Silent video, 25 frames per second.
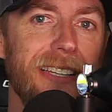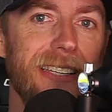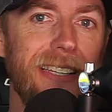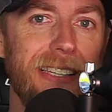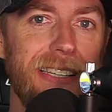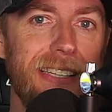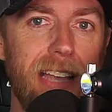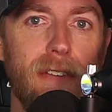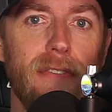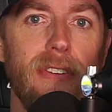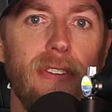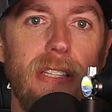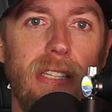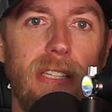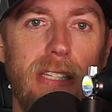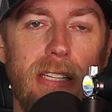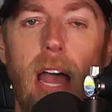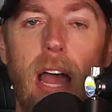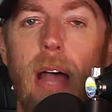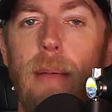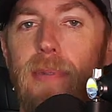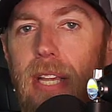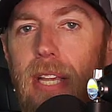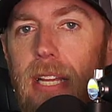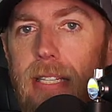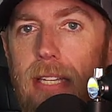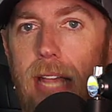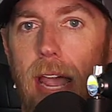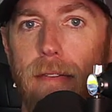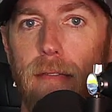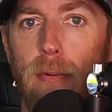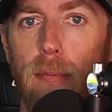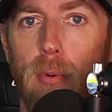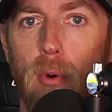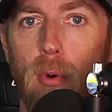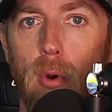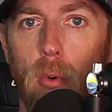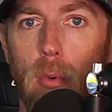seven stops at
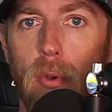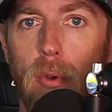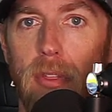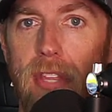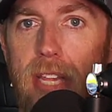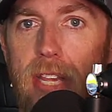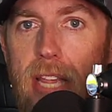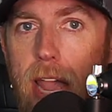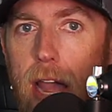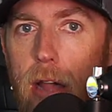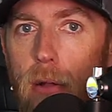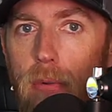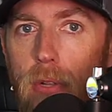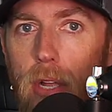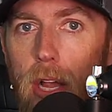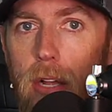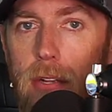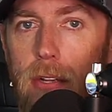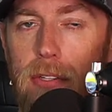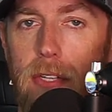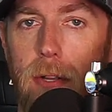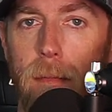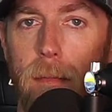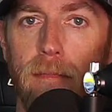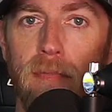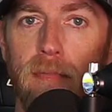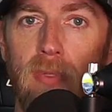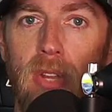Davenport with the Outlaws.